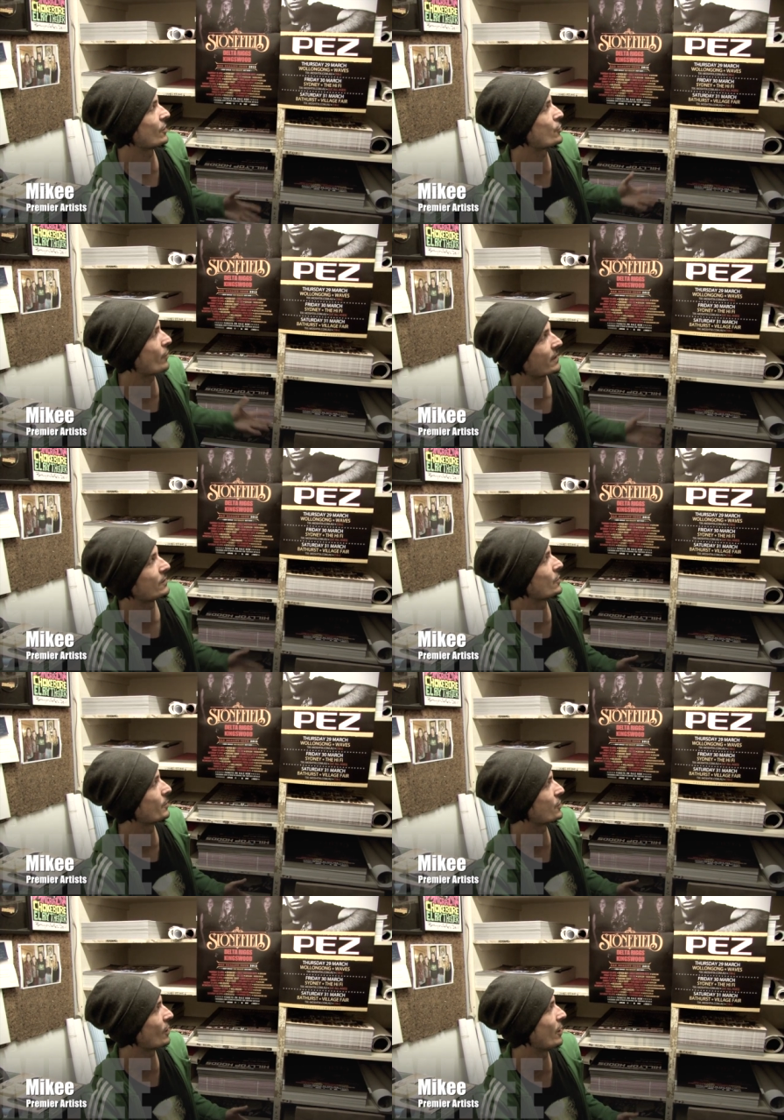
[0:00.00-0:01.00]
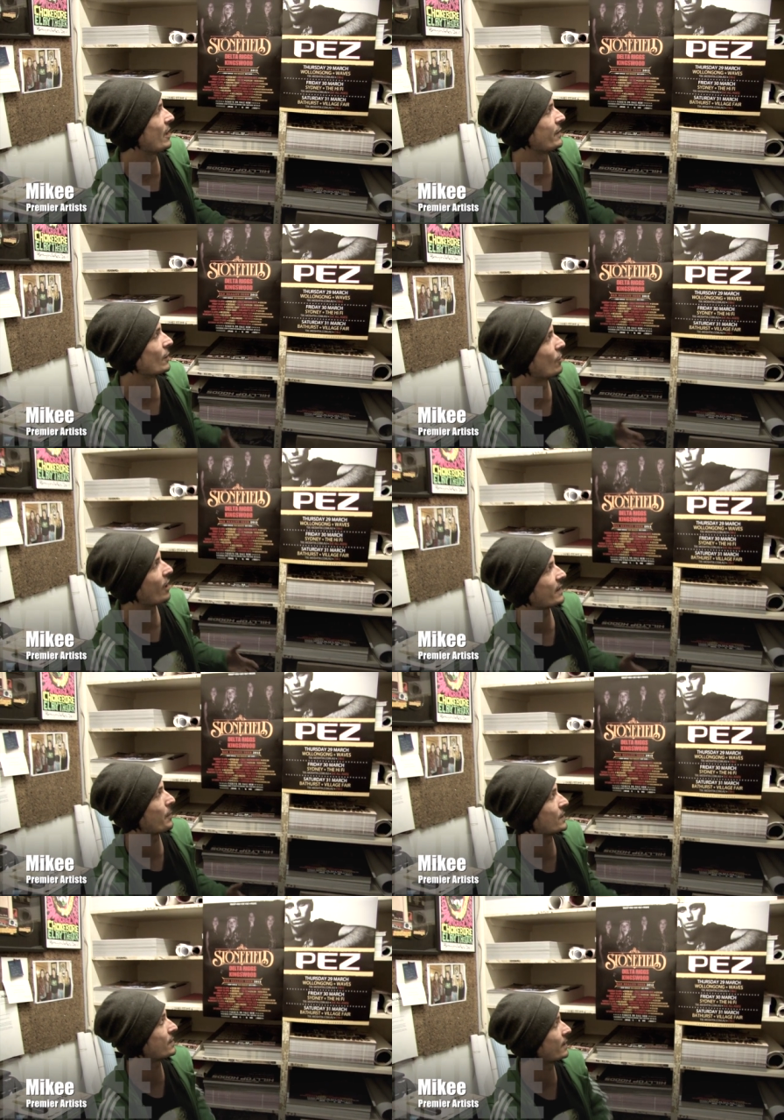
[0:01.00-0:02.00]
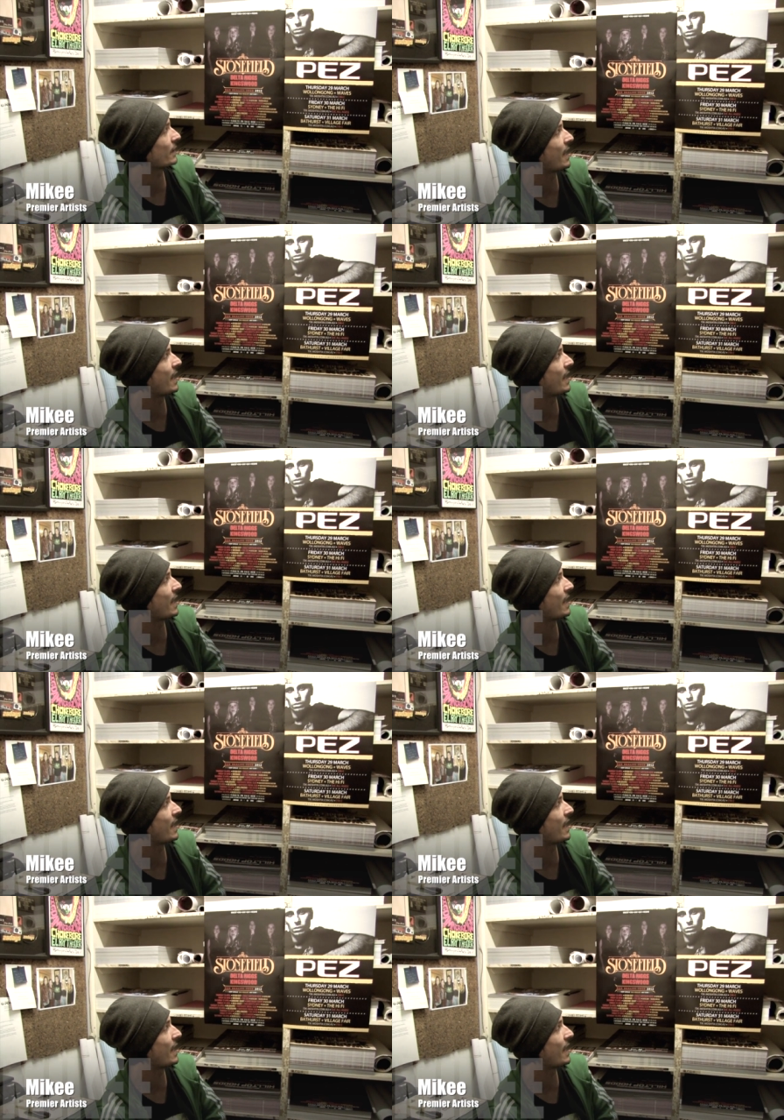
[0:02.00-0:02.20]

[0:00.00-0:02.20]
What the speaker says: to attract you to a show if you like that particular